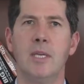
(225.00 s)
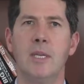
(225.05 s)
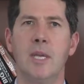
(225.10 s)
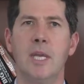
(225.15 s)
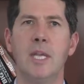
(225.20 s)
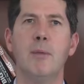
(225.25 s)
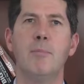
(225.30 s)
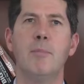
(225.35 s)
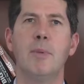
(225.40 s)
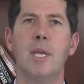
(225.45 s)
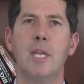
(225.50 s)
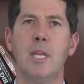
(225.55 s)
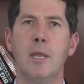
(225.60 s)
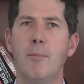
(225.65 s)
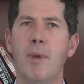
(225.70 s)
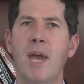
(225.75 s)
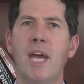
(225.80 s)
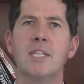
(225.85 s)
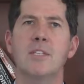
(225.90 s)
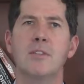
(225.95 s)
In the
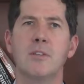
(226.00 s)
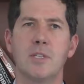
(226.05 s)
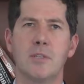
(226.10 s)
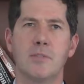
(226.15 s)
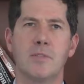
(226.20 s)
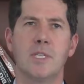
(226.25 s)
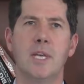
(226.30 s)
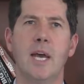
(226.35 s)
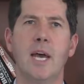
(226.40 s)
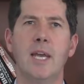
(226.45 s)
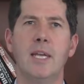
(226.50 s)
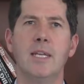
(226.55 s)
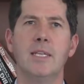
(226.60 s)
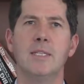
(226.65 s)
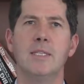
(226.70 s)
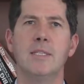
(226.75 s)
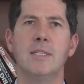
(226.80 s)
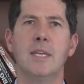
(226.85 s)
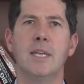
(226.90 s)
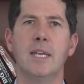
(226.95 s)
Masters of
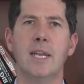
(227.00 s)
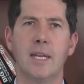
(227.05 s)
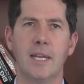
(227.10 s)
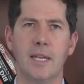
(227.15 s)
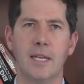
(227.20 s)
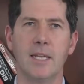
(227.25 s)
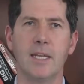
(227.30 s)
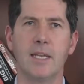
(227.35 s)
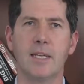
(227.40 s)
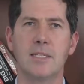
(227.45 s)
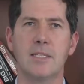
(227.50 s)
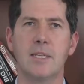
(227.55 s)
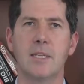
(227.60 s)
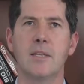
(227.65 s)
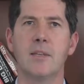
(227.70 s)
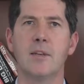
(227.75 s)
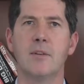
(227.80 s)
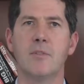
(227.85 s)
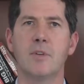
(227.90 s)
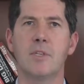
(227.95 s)
Science and Analytics that
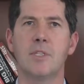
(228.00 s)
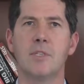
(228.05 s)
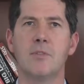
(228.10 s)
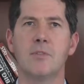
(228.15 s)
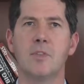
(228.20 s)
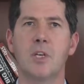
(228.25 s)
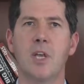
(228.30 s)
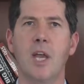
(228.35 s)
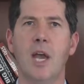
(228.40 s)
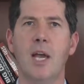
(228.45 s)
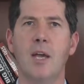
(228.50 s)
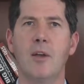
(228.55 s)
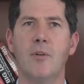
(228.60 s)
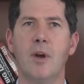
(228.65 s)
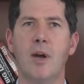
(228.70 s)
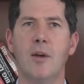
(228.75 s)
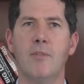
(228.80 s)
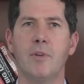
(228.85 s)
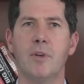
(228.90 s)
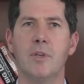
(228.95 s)
the University of Chicago
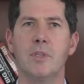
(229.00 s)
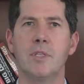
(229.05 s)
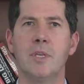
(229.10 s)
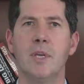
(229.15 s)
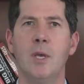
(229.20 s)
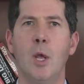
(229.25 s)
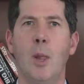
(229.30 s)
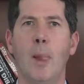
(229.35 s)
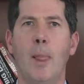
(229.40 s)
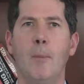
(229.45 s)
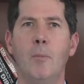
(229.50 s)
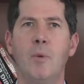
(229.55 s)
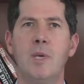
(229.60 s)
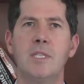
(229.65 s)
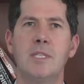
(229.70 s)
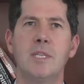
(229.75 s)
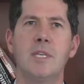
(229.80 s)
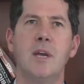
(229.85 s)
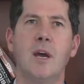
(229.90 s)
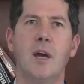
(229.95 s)
offers, we
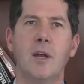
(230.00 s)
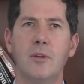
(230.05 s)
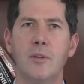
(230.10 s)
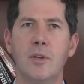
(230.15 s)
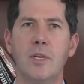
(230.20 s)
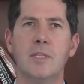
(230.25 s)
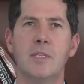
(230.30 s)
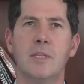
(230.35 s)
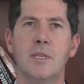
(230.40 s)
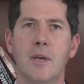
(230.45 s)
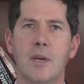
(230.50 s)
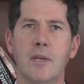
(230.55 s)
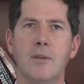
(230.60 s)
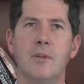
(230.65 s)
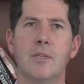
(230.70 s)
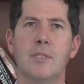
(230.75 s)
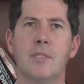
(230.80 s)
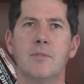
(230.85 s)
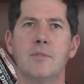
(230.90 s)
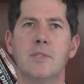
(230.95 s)
see hundreds and
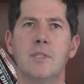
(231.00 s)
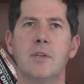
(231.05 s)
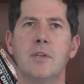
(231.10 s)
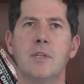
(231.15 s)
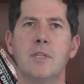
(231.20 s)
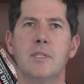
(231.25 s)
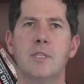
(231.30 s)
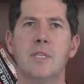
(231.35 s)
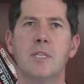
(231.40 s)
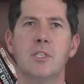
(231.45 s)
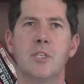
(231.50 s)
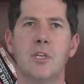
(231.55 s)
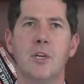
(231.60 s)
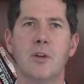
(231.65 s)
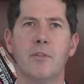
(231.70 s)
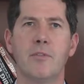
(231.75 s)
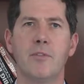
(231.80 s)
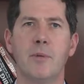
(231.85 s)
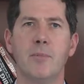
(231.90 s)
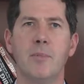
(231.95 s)
hundreds of students each
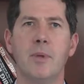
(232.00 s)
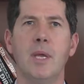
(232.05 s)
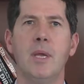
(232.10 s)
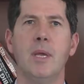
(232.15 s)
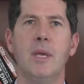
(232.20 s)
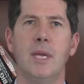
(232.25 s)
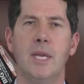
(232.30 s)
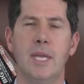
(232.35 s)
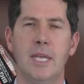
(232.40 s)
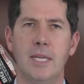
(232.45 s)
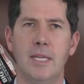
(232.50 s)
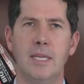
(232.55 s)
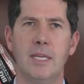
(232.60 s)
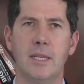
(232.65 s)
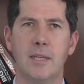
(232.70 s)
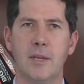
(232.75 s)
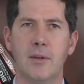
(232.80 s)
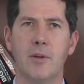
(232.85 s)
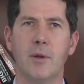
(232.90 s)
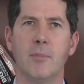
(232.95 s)
year from India
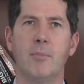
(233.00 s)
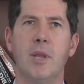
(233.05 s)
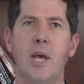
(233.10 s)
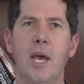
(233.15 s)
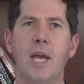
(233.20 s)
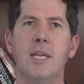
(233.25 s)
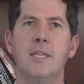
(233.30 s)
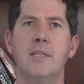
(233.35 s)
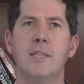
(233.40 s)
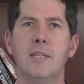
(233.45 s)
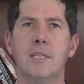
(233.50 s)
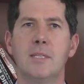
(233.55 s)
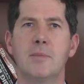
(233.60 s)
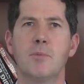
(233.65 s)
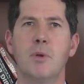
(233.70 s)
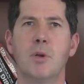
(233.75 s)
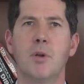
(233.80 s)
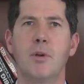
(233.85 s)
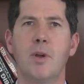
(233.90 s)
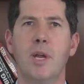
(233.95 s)
that are applying to this
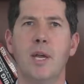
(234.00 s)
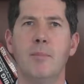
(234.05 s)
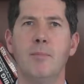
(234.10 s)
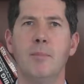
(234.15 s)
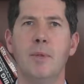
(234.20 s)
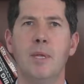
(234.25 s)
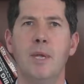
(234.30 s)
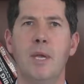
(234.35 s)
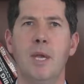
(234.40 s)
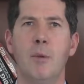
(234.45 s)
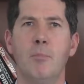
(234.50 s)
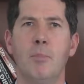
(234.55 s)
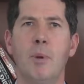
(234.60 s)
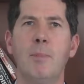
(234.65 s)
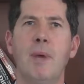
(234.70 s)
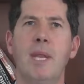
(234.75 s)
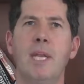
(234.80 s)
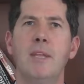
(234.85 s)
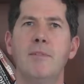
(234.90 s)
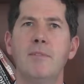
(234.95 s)
program, but
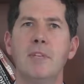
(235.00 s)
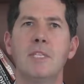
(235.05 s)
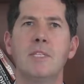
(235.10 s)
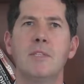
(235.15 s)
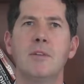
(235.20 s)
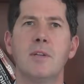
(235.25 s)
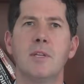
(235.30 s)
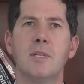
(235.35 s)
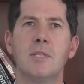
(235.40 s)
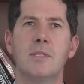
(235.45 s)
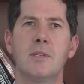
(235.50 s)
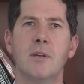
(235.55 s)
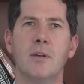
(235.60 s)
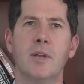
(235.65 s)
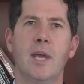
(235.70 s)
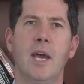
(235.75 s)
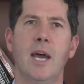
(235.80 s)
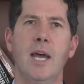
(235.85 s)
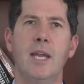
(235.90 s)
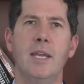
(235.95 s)
many of these students are
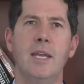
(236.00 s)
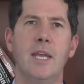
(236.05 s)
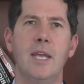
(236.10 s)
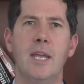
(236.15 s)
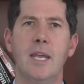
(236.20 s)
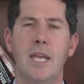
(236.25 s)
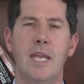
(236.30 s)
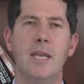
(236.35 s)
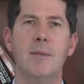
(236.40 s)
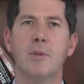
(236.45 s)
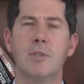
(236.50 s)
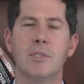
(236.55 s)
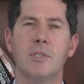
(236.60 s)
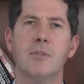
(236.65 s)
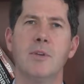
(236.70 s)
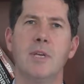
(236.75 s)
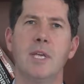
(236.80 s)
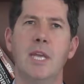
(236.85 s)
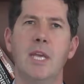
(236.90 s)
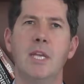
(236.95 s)
not able
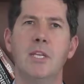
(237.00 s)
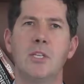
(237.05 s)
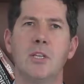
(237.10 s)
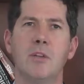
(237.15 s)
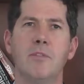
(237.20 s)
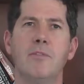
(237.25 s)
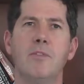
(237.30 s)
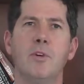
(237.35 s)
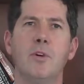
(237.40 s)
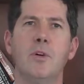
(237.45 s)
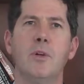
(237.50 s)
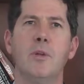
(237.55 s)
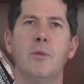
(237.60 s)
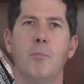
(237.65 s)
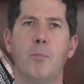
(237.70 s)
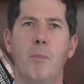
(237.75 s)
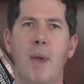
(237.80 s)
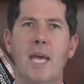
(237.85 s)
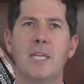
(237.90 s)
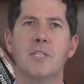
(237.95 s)
to engage in a full
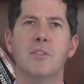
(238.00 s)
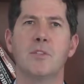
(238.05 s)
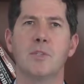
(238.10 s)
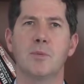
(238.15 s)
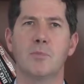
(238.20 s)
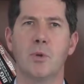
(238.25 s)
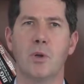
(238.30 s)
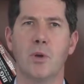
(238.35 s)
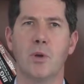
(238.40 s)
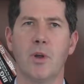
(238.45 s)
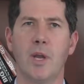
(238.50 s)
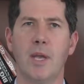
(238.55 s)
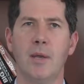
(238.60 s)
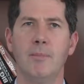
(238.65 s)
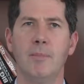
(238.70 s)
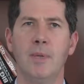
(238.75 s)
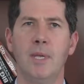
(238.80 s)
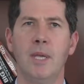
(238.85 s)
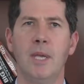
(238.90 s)
master's program.